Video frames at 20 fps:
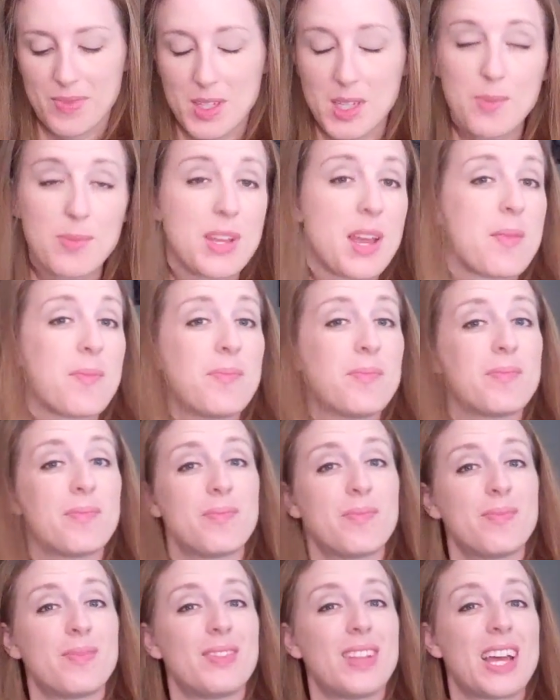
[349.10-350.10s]
Sometime
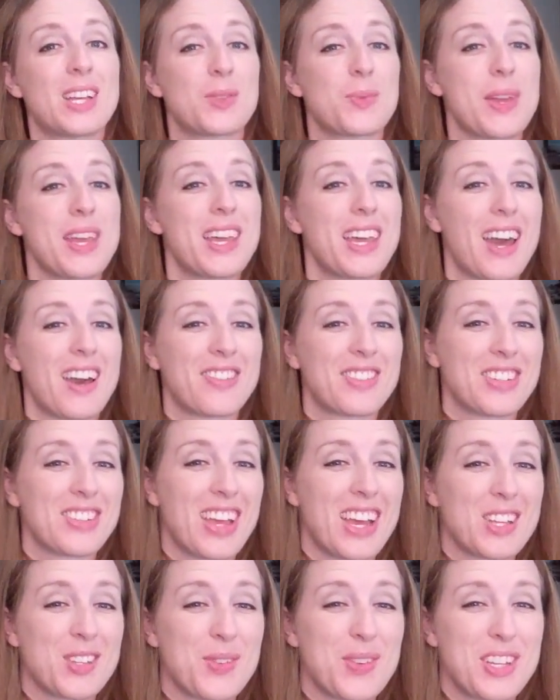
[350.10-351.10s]
last week, after
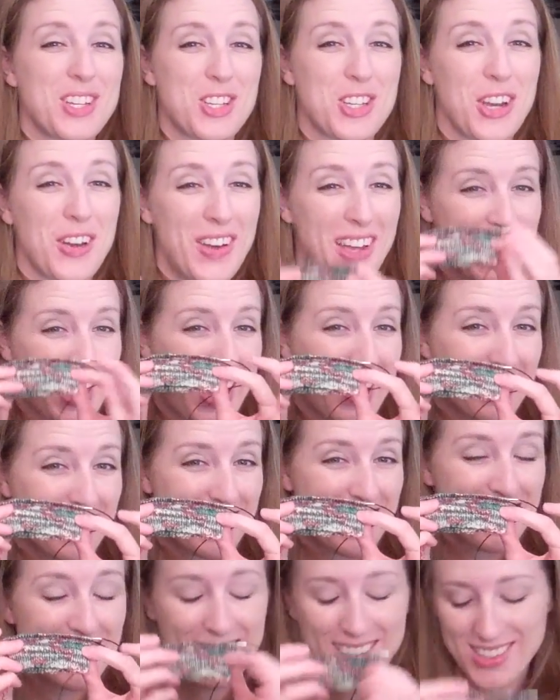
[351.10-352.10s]
last week's show, I cast
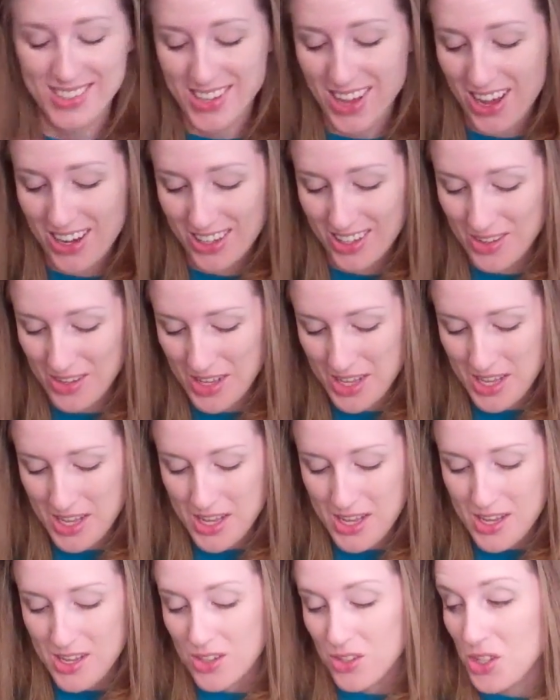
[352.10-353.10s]
on this sock.
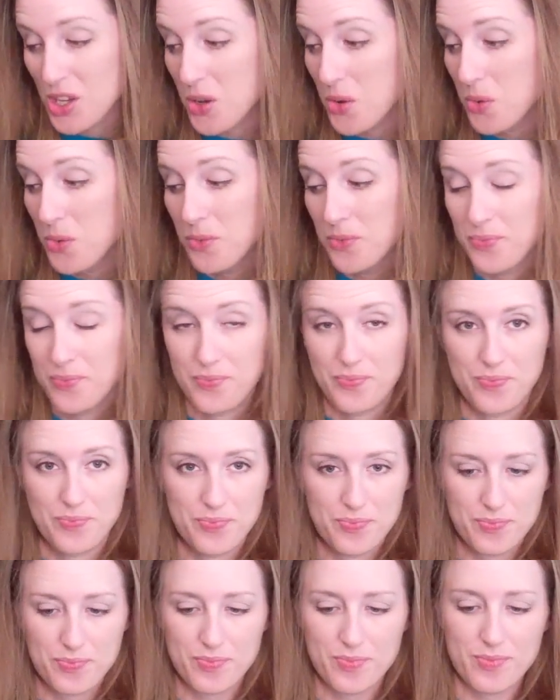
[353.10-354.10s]
So
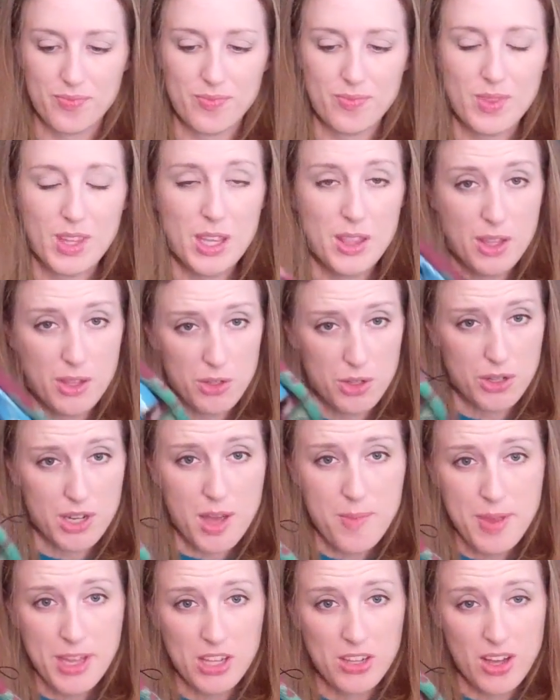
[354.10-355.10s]
those are
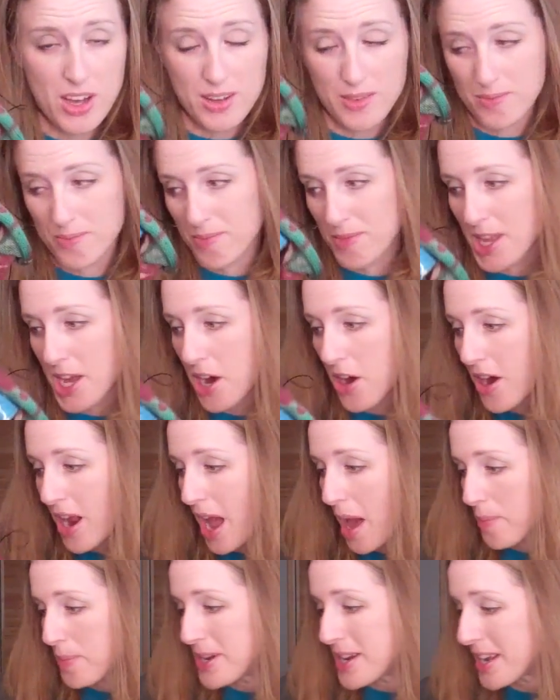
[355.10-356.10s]
coming along. They are
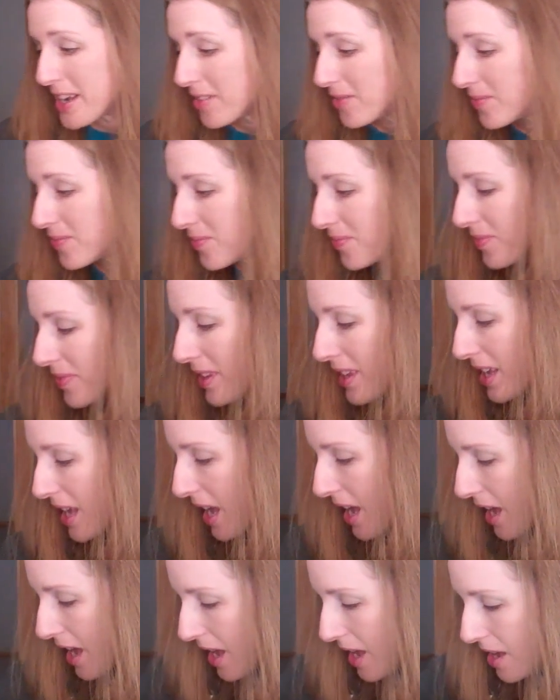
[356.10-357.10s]
happening.
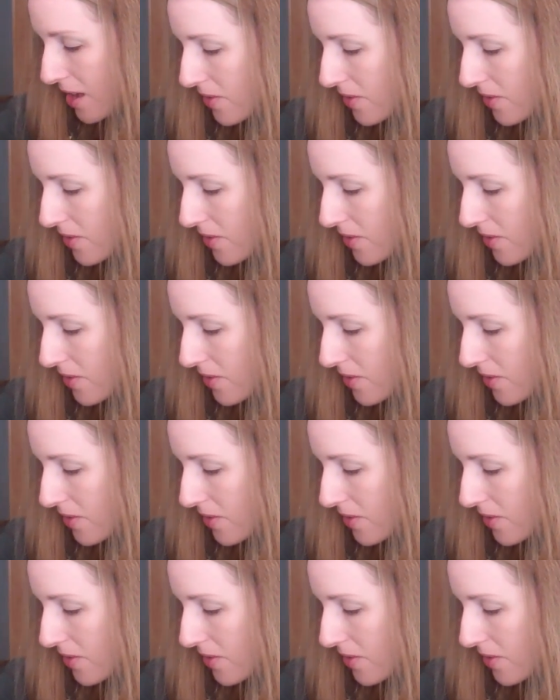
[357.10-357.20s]
Yay!